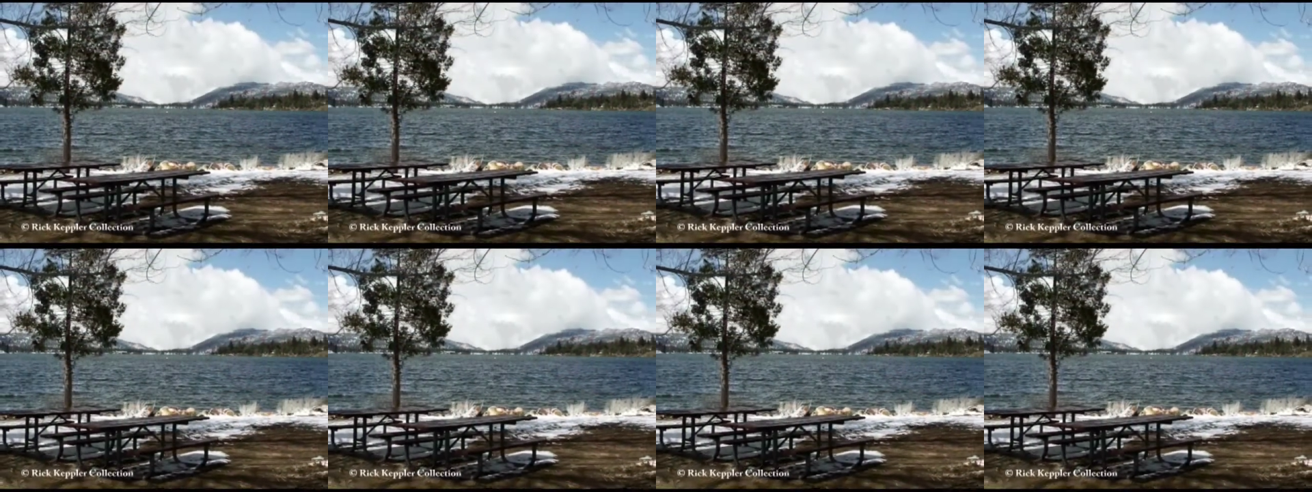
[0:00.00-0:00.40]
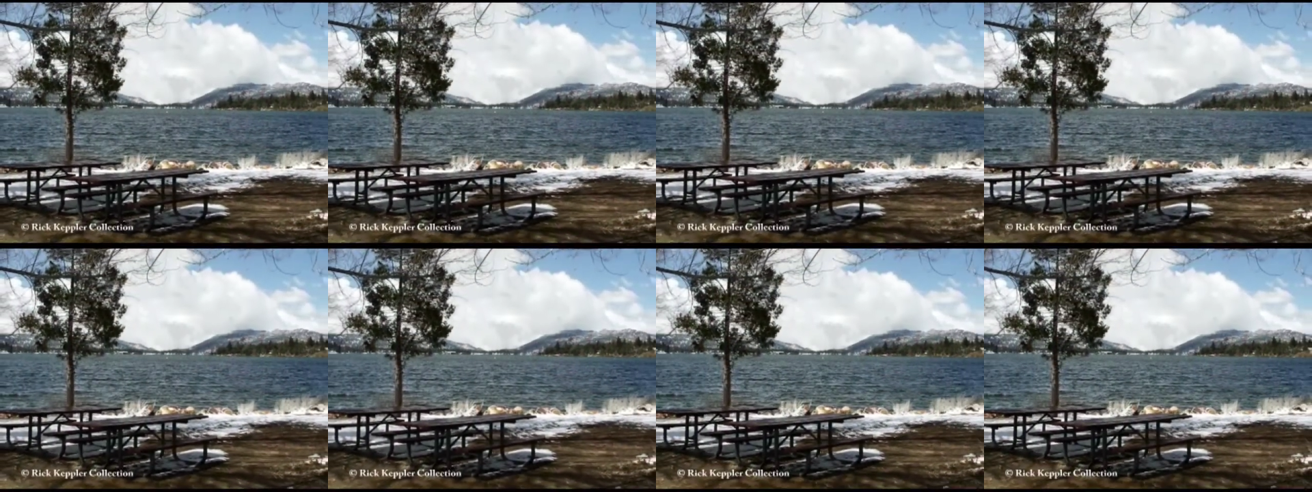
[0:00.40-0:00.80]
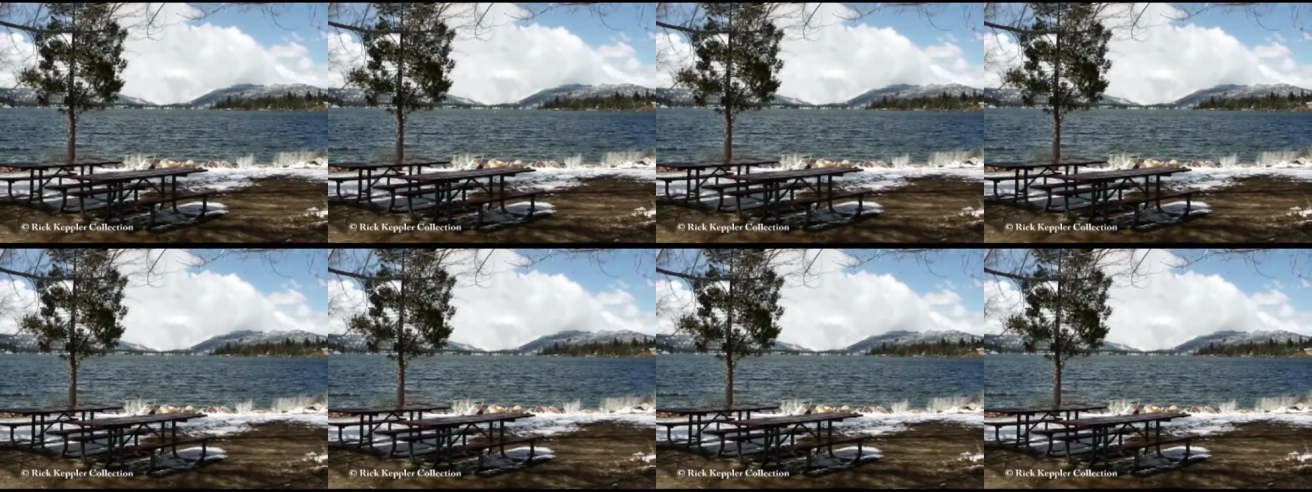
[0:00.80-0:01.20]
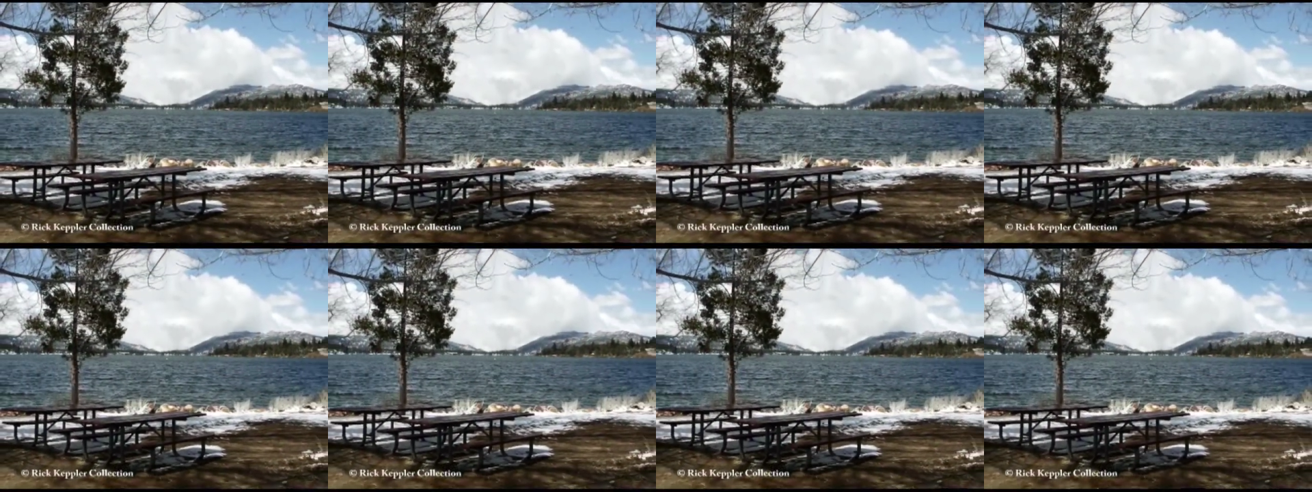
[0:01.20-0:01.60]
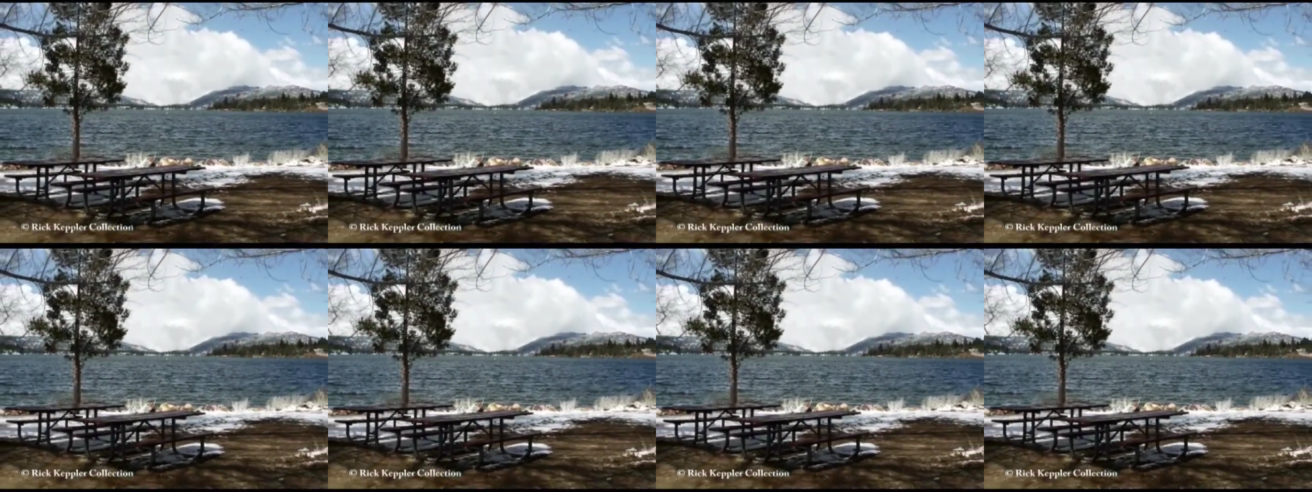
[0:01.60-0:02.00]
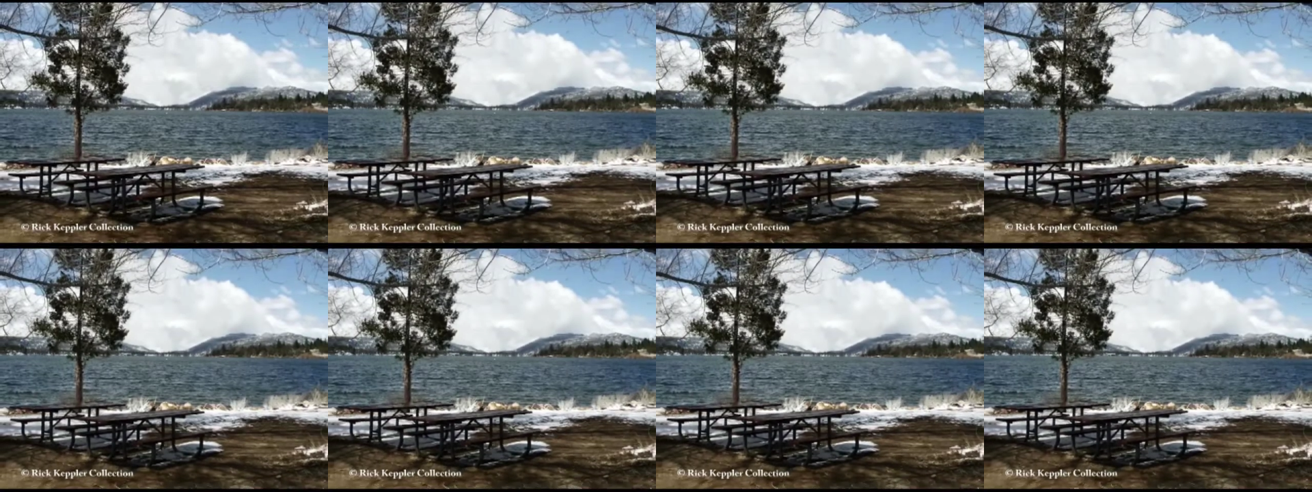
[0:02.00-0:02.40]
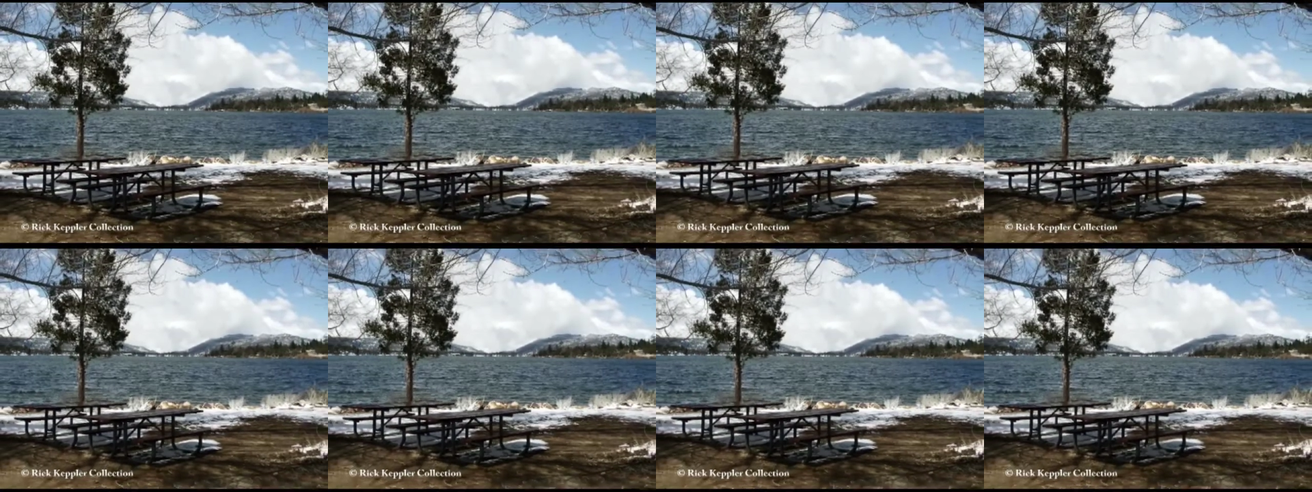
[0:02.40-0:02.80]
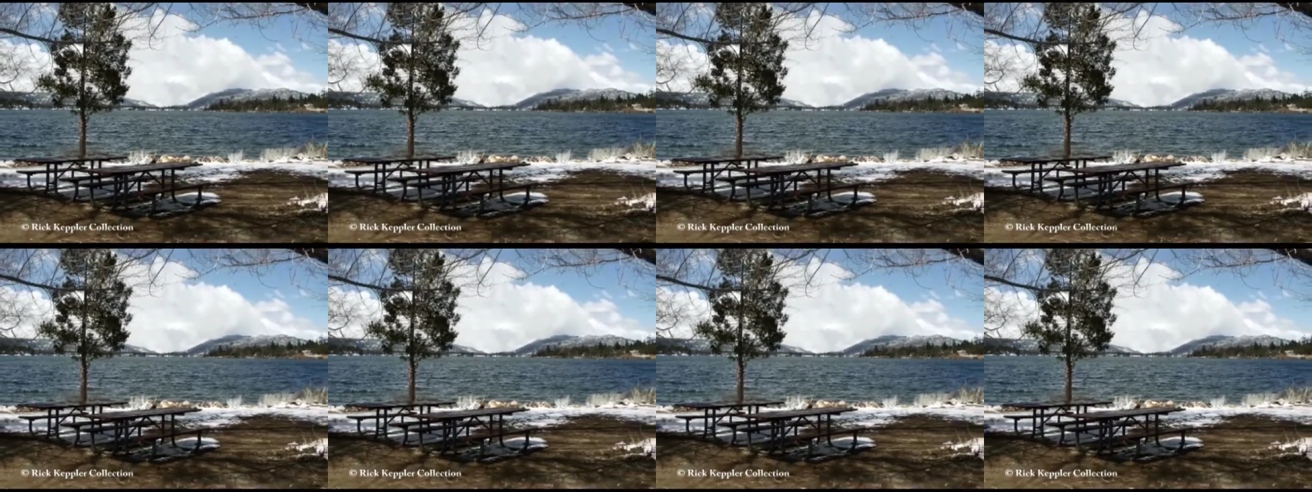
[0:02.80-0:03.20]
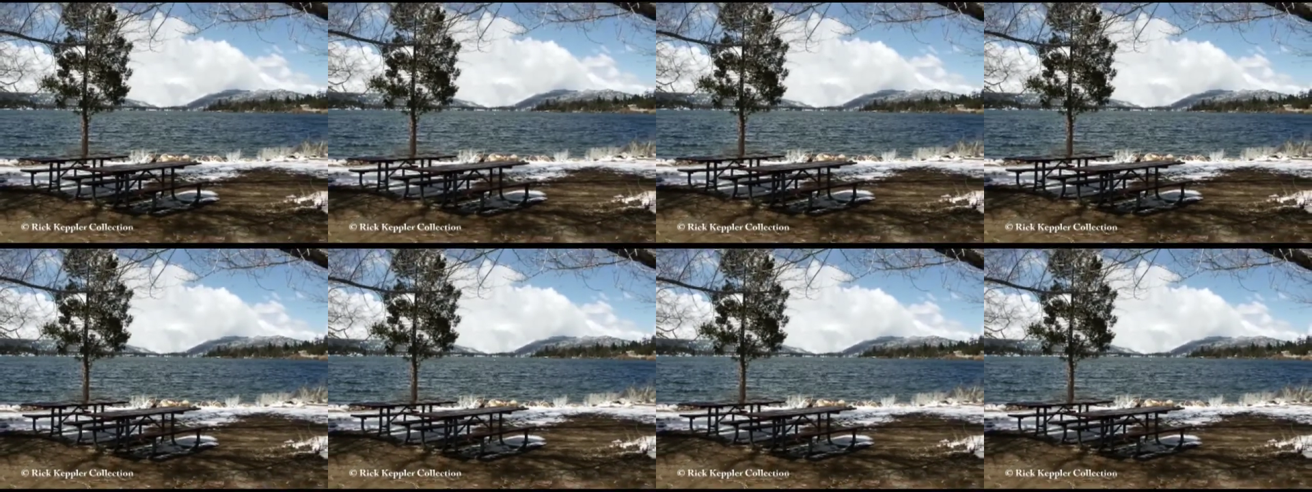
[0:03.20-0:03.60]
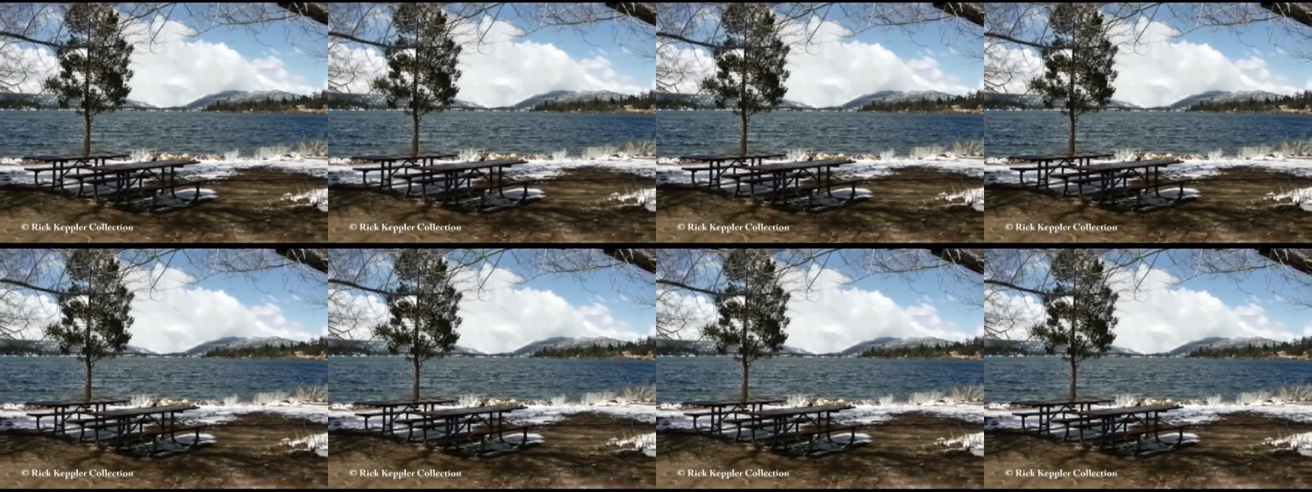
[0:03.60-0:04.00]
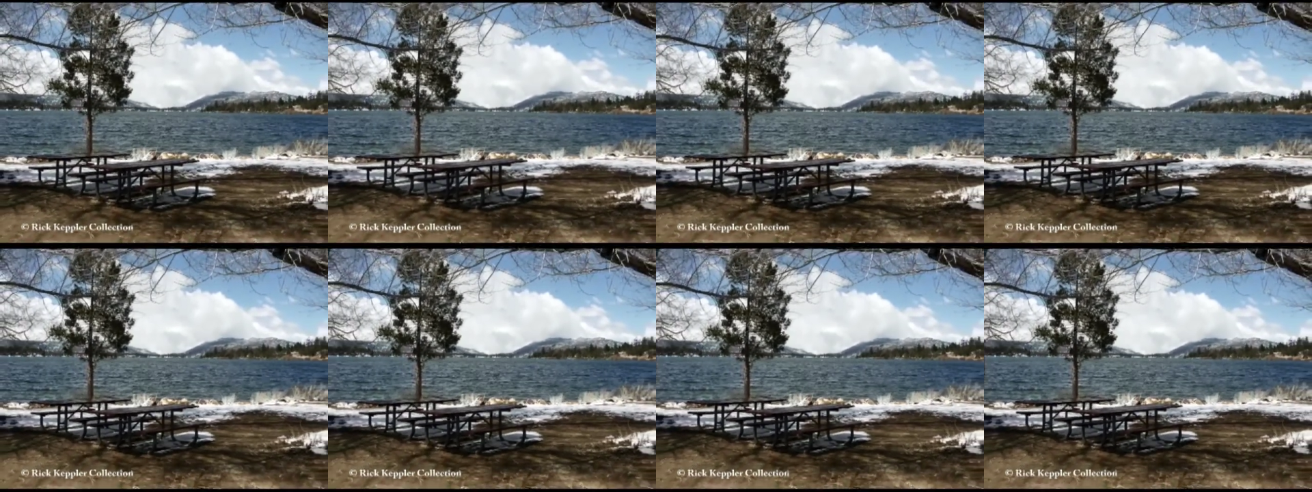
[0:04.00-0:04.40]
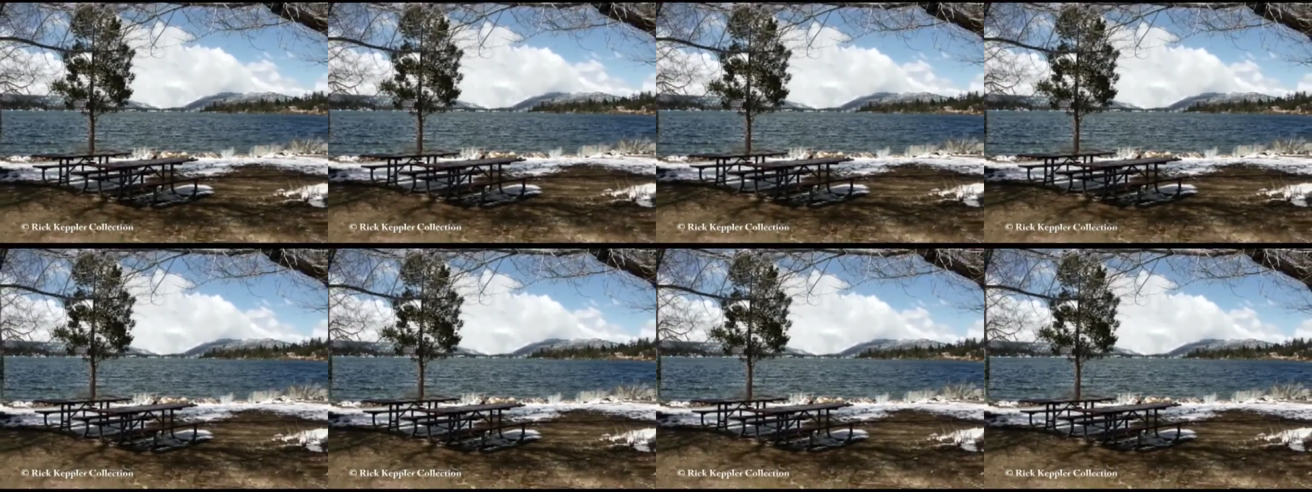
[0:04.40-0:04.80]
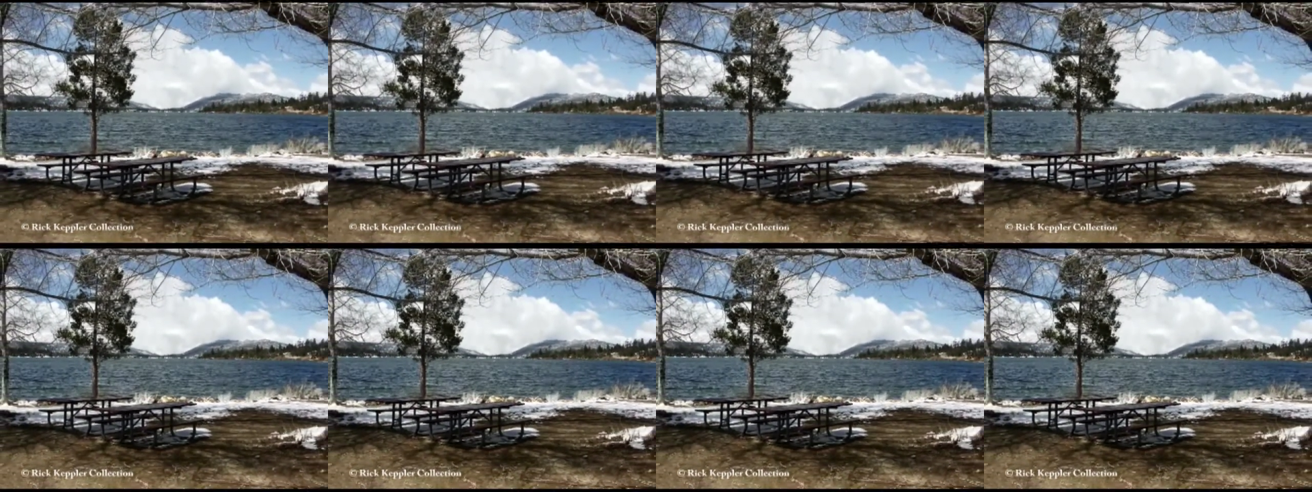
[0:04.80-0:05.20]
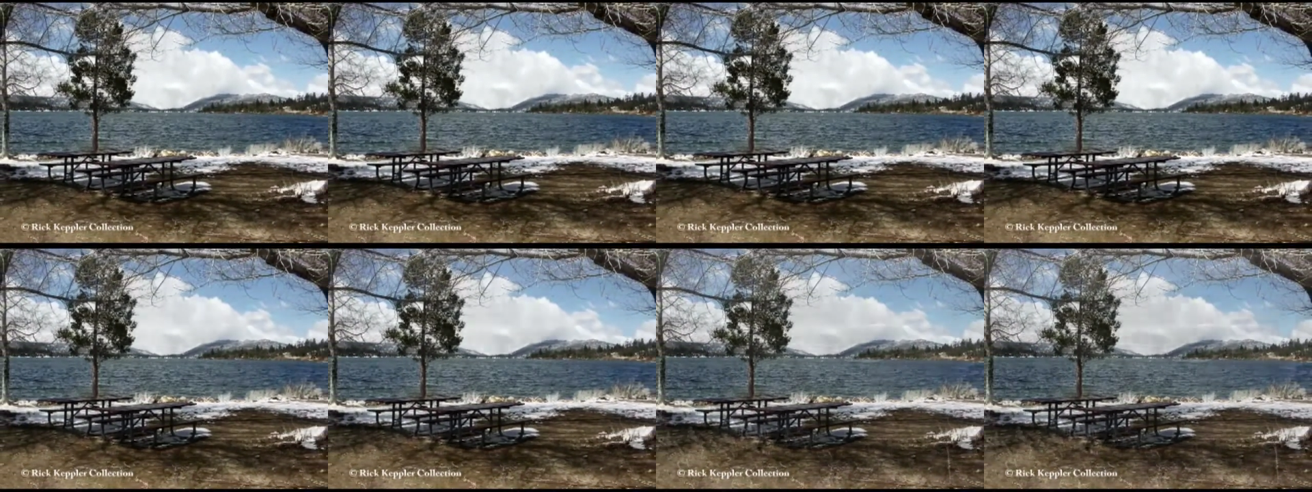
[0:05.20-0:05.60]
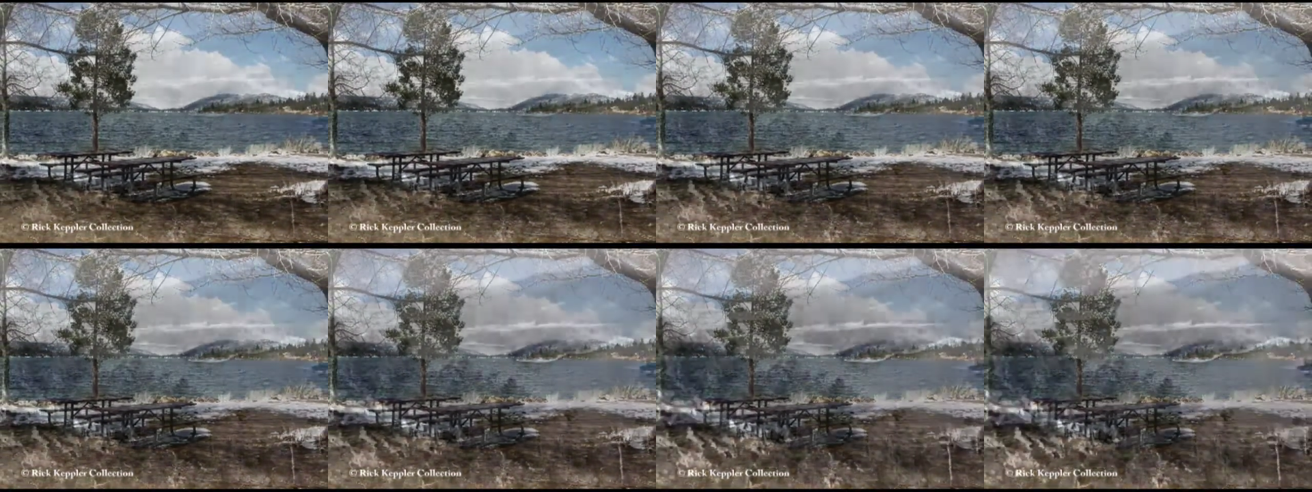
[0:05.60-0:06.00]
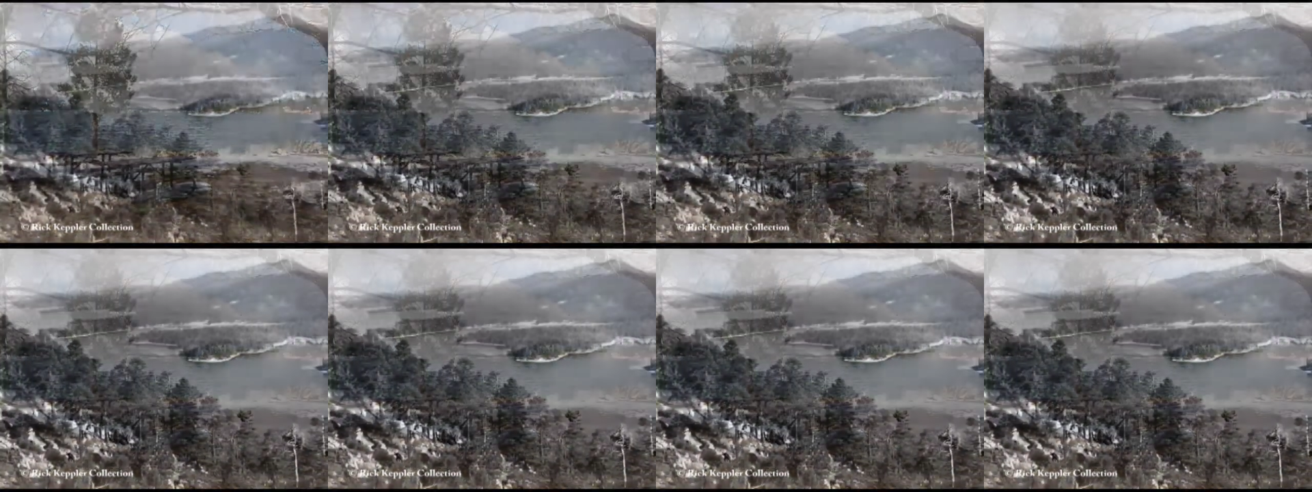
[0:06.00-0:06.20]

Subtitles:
(no speaker visible)